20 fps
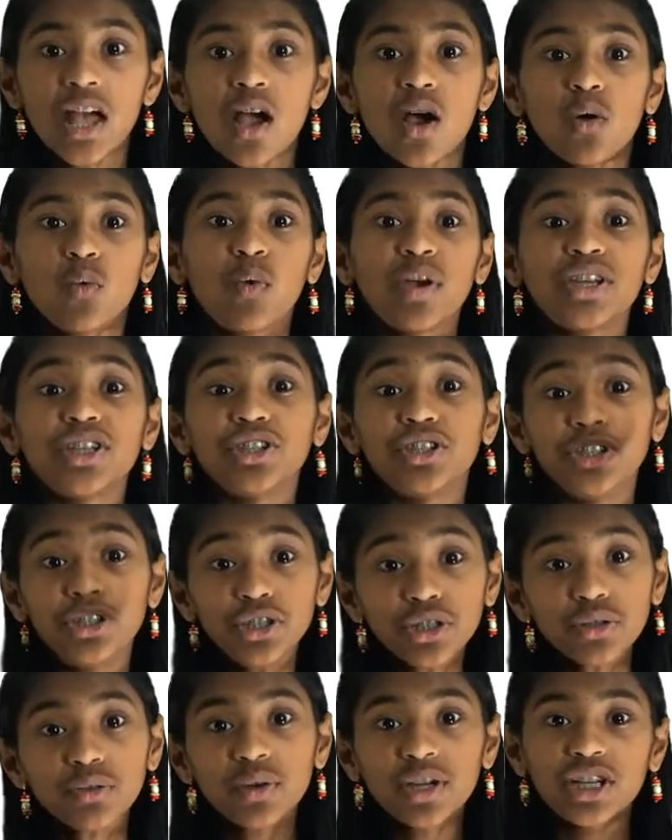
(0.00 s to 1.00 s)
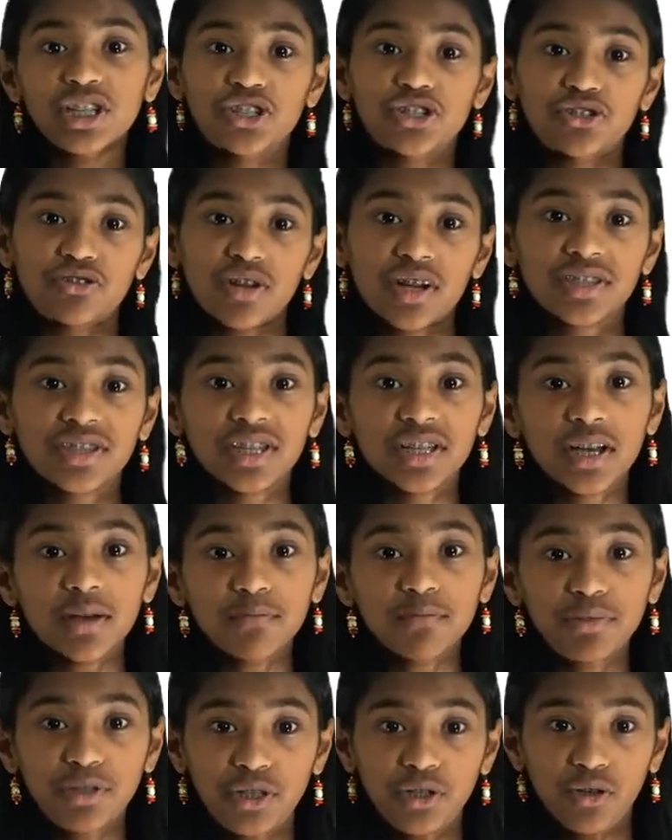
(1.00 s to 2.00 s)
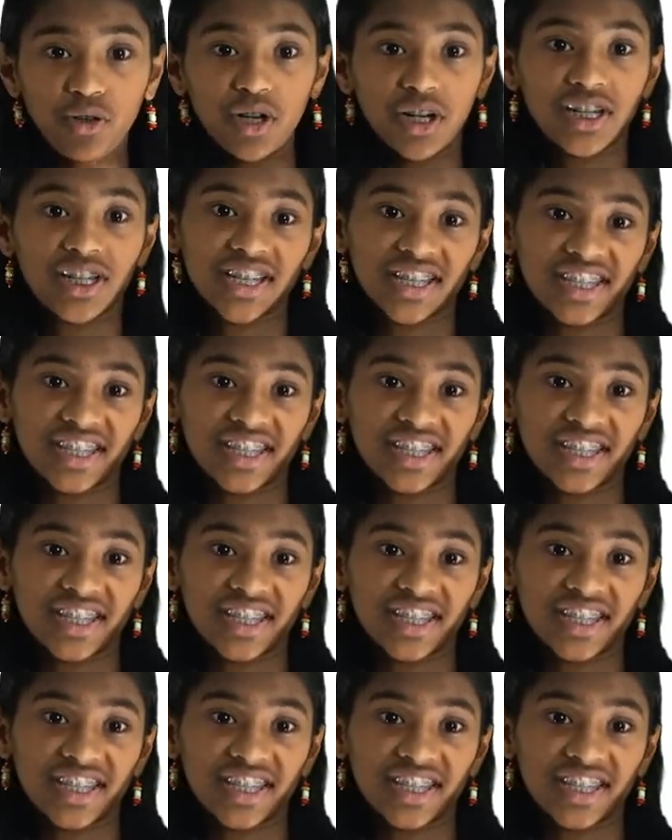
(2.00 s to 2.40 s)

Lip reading: When you instruct the computer to